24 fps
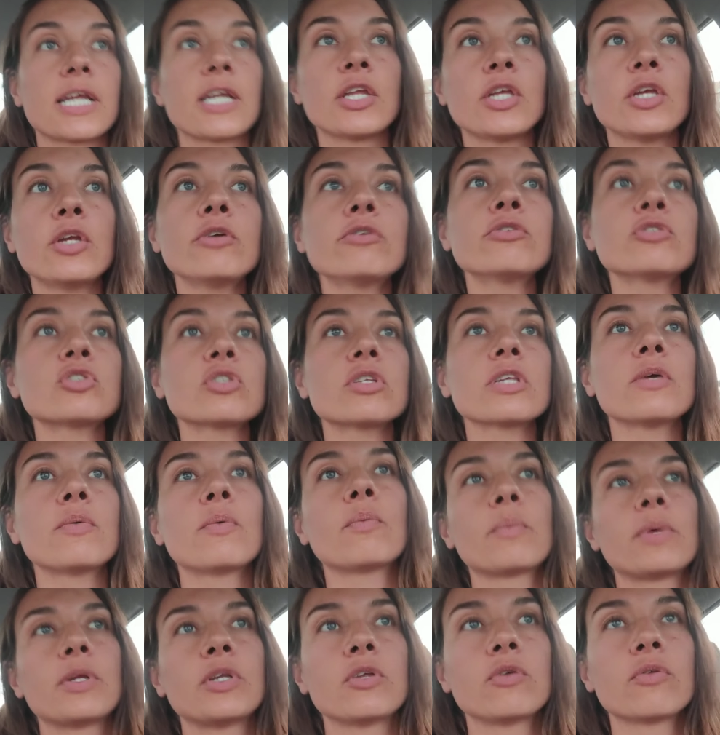And usually
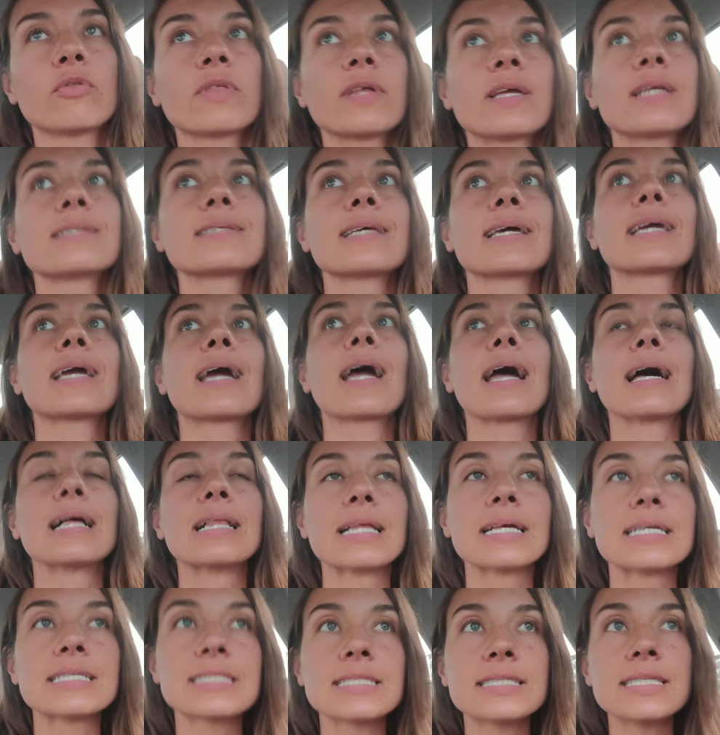when we do things like
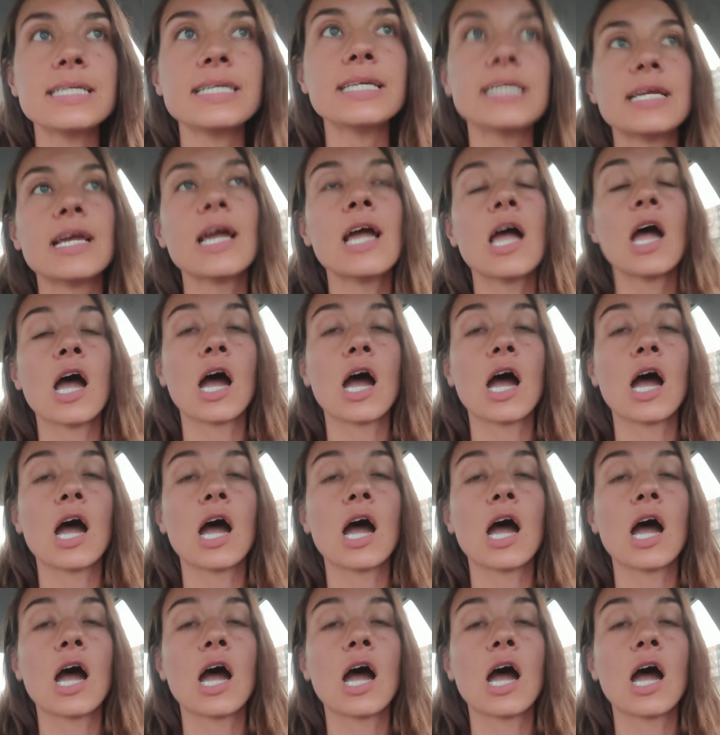LSD,